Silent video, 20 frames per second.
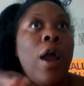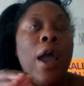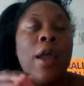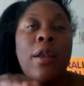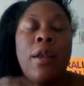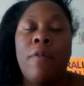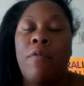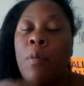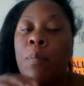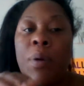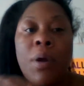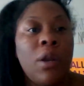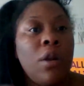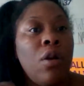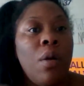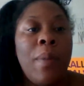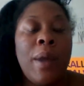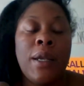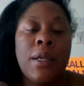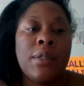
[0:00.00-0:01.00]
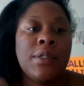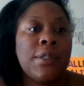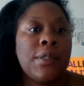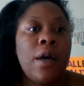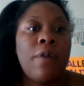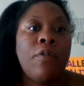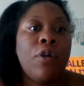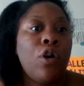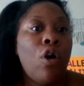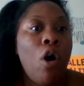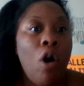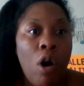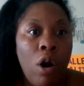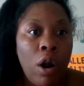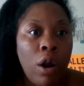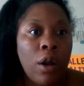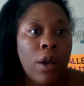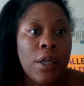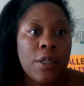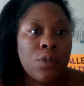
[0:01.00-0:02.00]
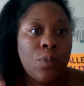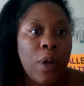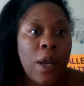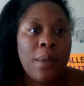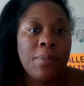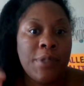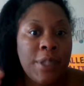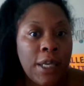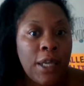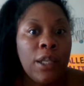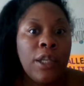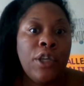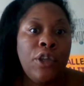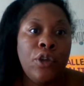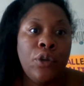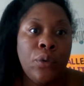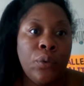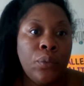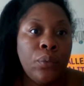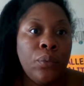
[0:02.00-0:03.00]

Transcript: I never put it on my Discover card, is what I'm telling you.